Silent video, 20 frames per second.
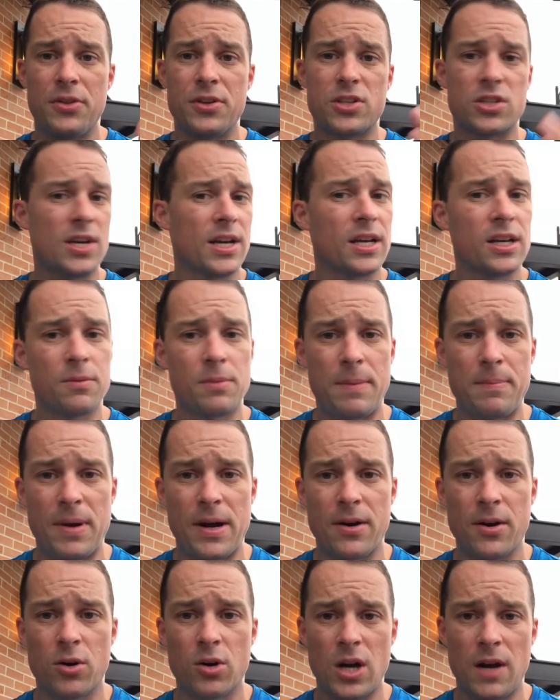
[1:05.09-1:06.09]
The second
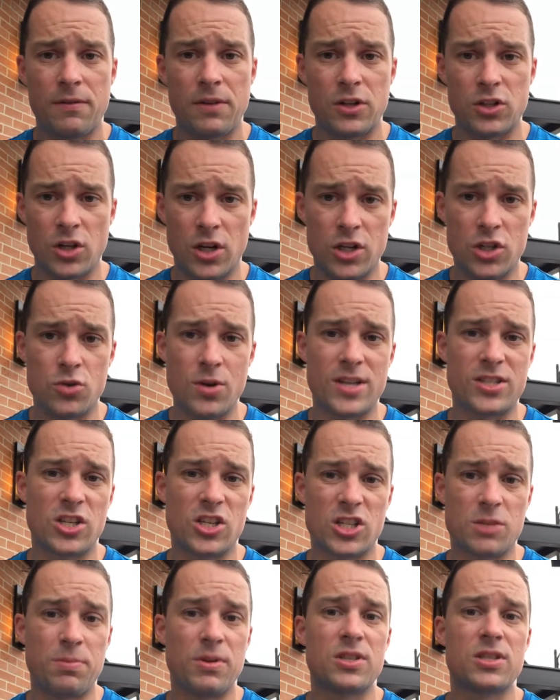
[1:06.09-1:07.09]
paragraph addresses
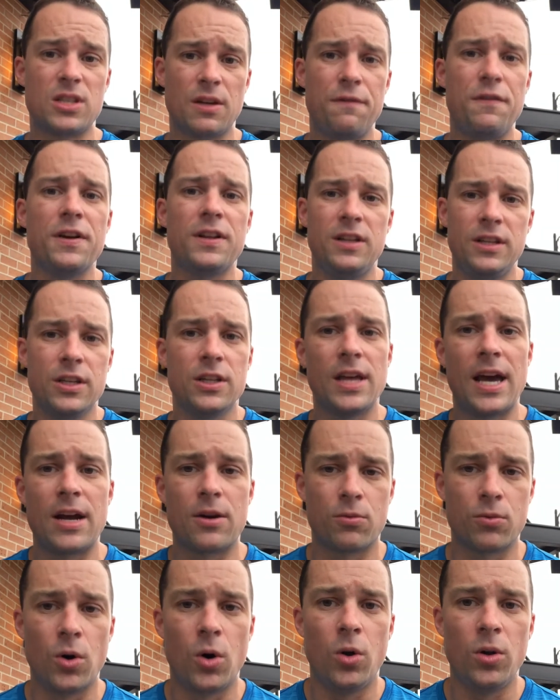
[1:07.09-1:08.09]
specifically that
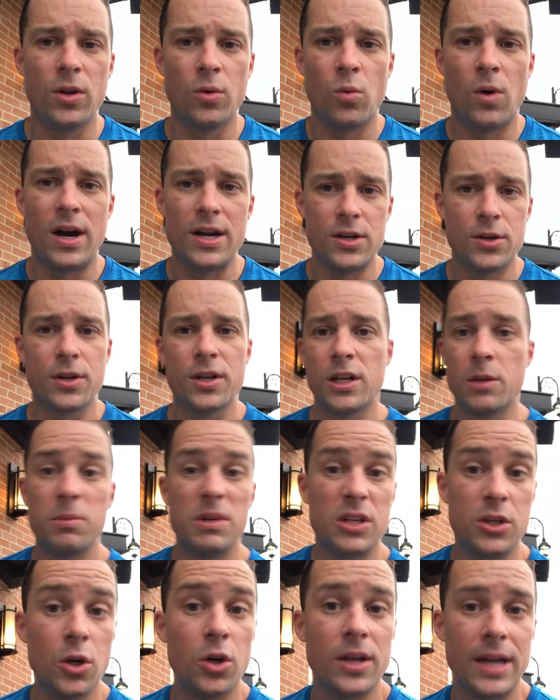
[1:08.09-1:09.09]
role and why you're going to be
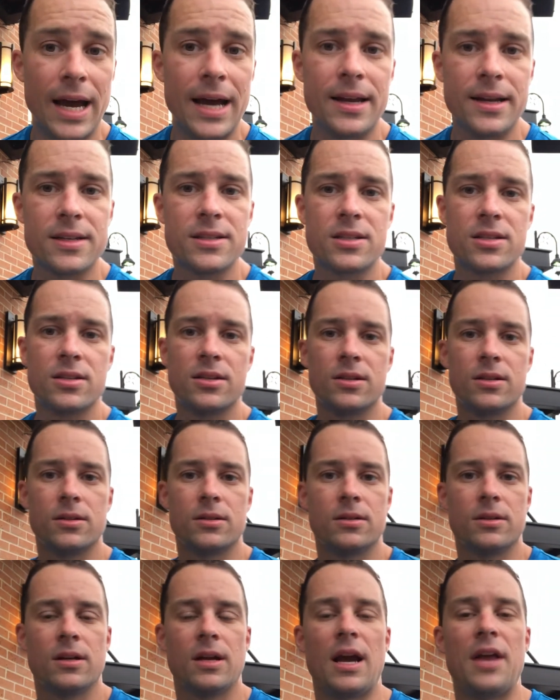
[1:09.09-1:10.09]
good at it.
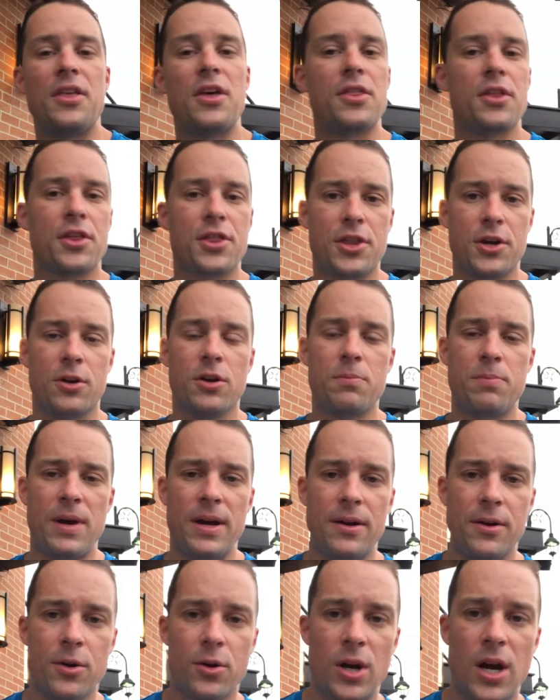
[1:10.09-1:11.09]
And then the third
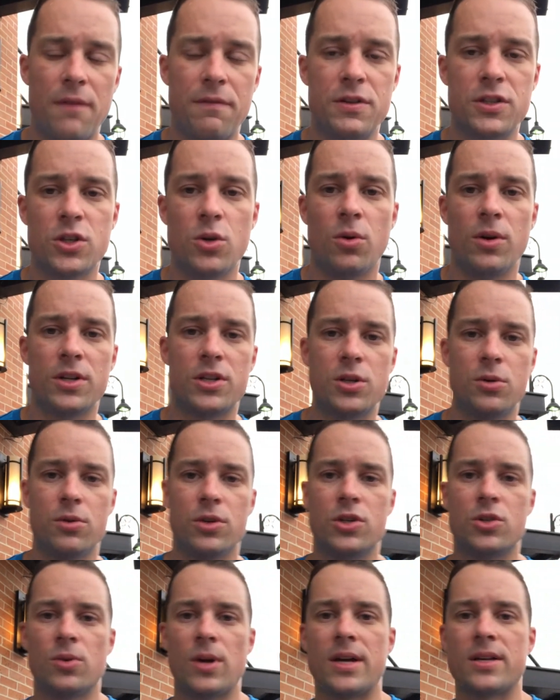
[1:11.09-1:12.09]
paragraph is going to
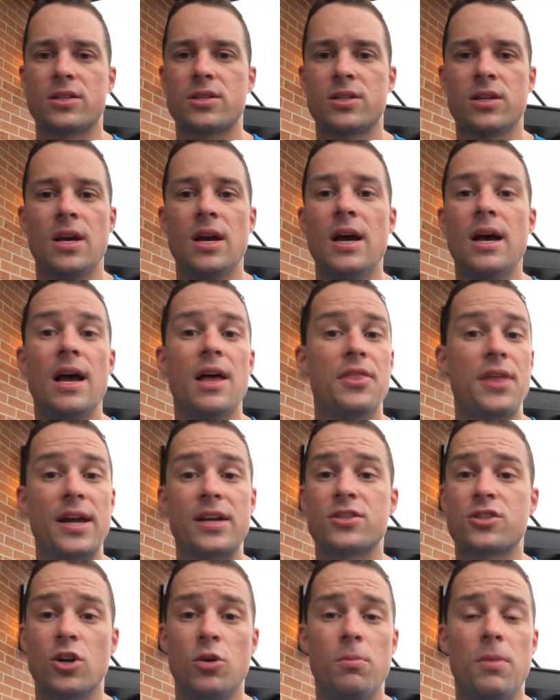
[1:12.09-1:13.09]
address,
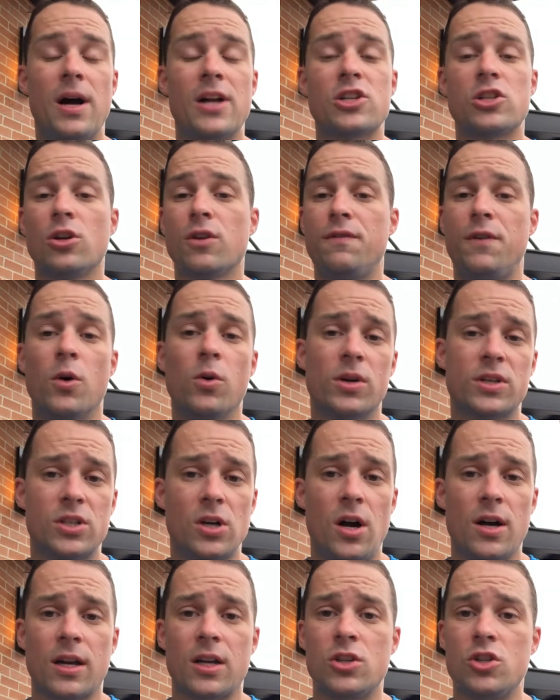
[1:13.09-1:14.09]
thanks so much, look forward to
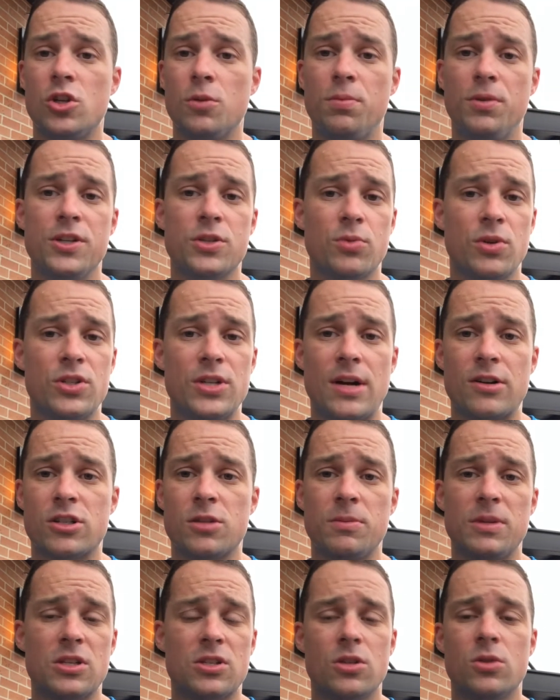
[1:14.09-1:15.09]
talking to you, please reach out to
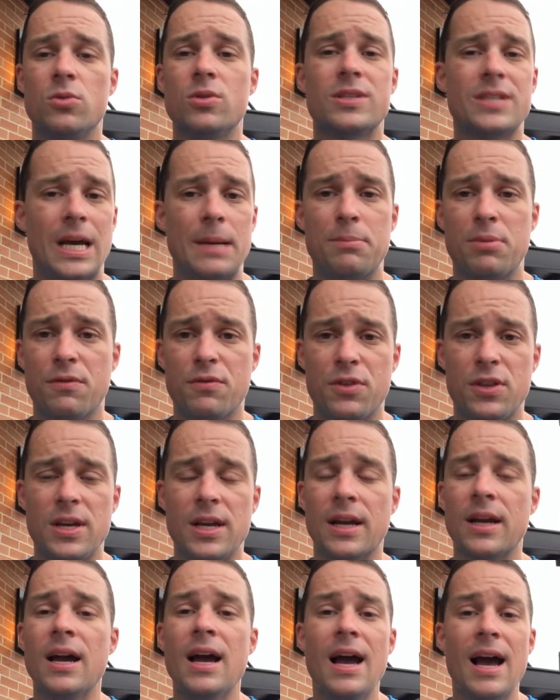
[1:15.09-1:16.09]
me soon type of
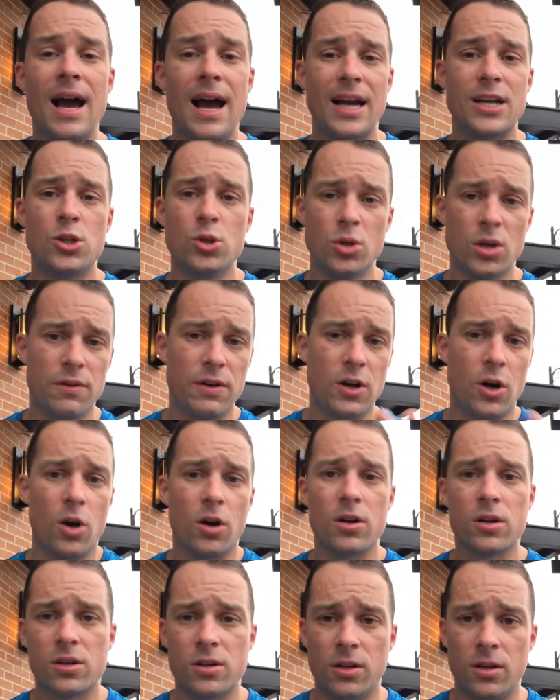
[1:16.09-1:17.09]
thing. I do have an
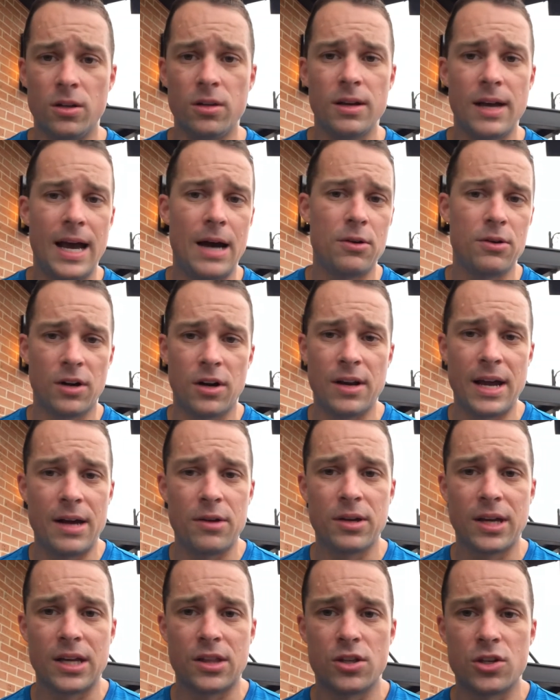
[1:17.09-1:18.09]
article on how
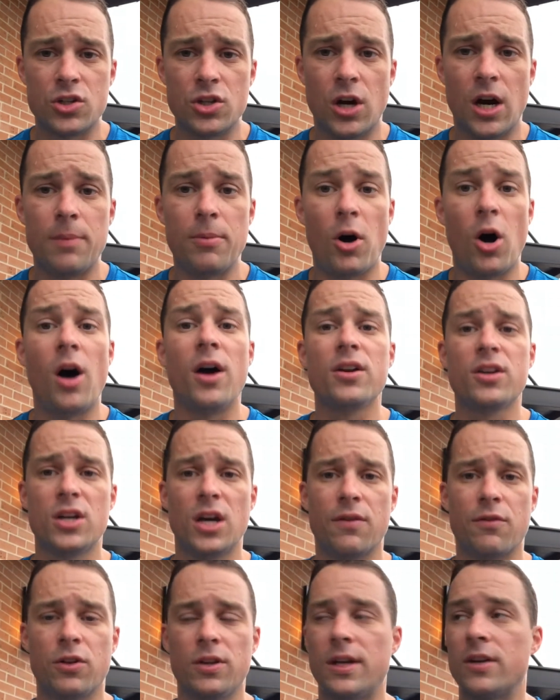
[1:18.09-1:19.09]
to get the job on
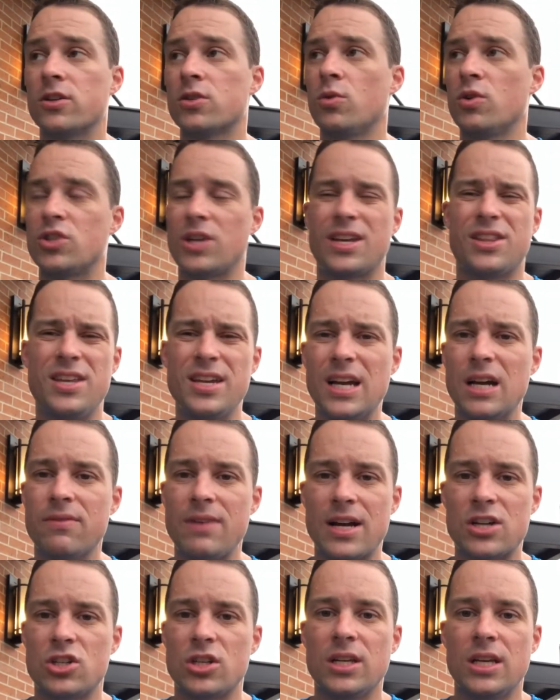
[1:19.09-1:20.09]
cover letters, which I think I've
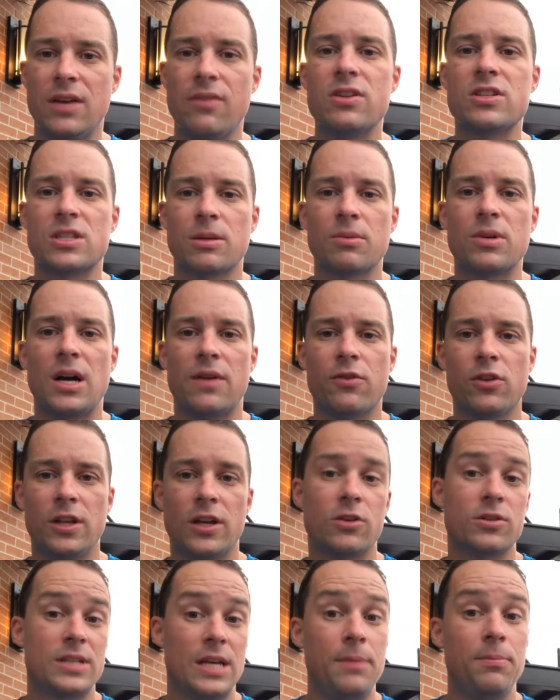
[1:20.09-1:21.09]
actually given some cover
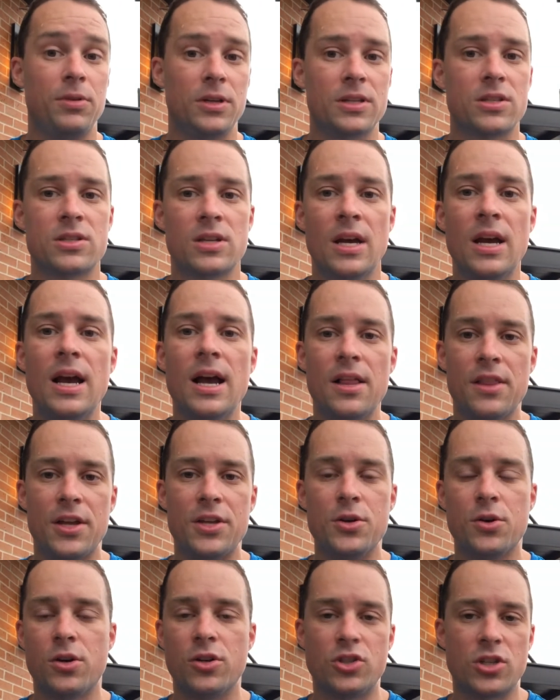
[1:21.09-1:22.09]
letter templates that
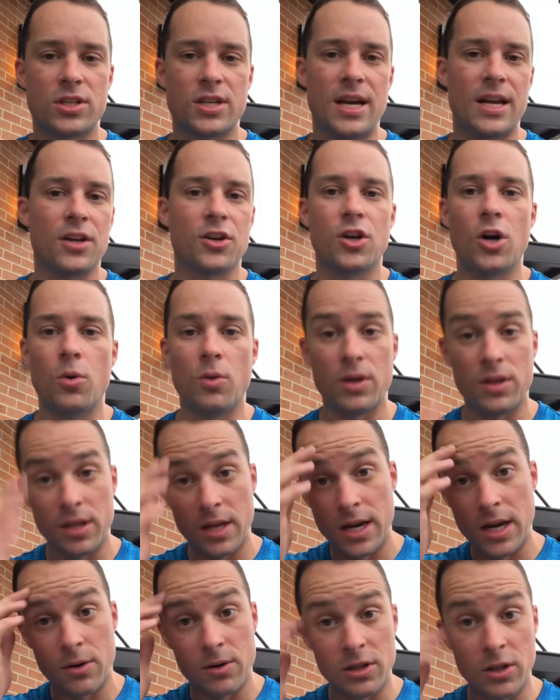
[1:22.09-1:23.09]
you could just kind of go in
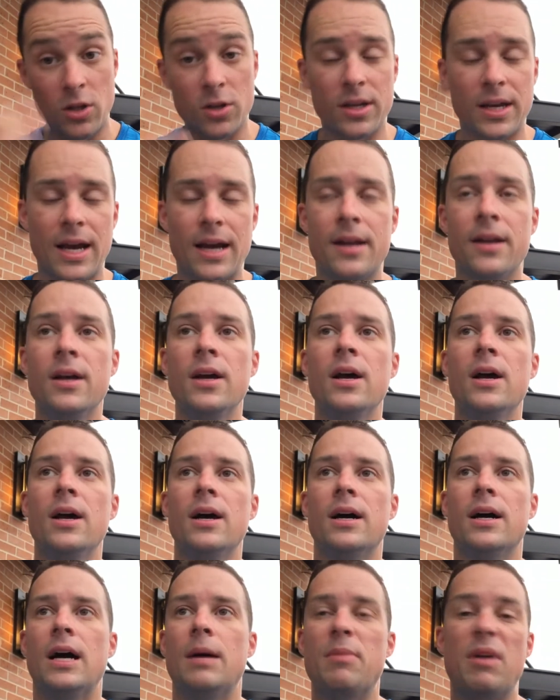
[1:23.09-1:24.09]
there and look at.
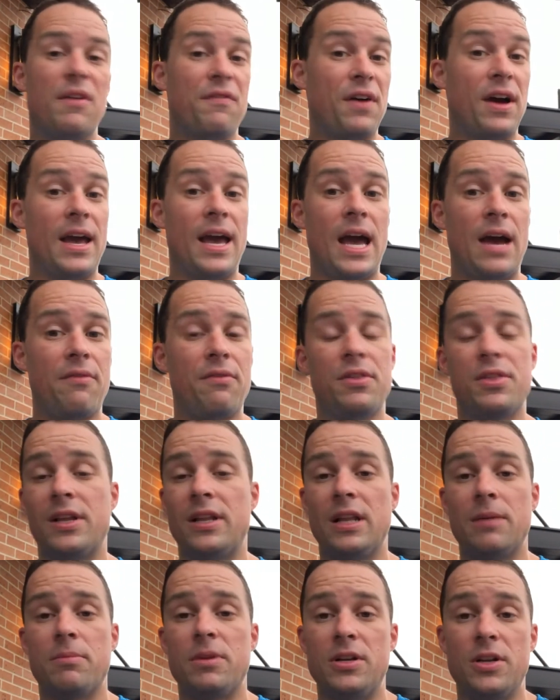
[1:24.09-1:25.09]
If I haven't, then
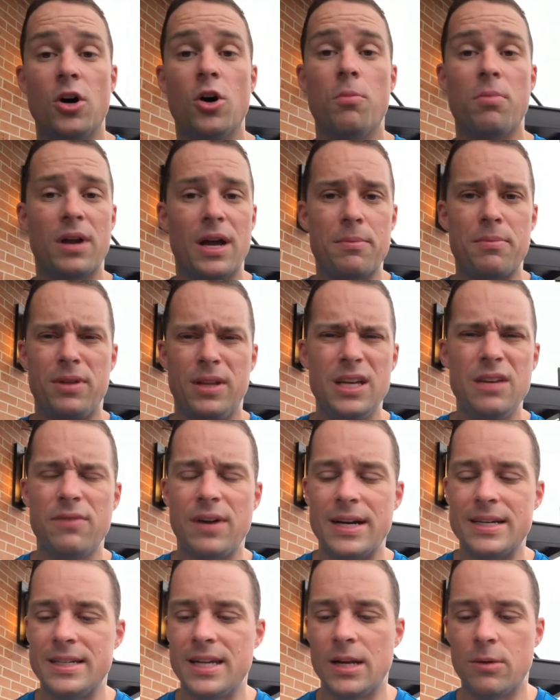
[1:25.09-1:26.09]
let me know, but I believe
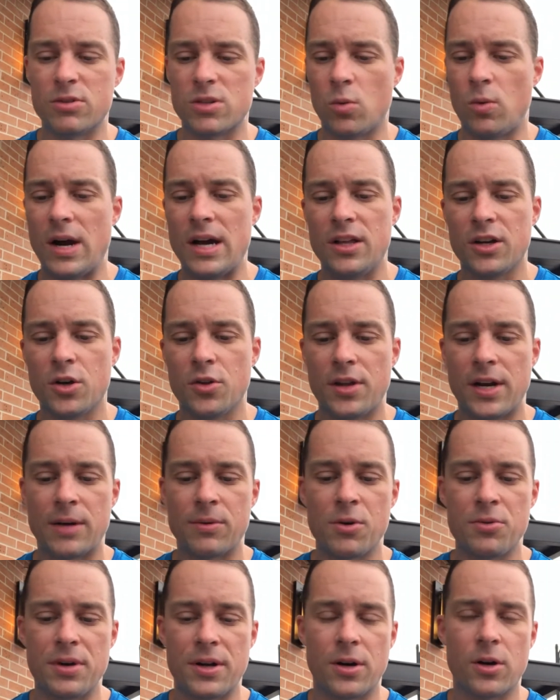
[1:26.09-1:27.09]
I did. It was a while ago that I
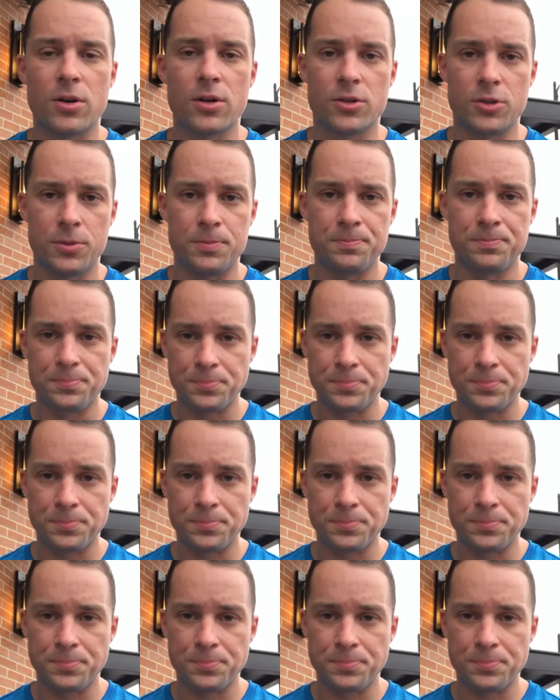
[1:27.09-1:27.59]
wrote that article.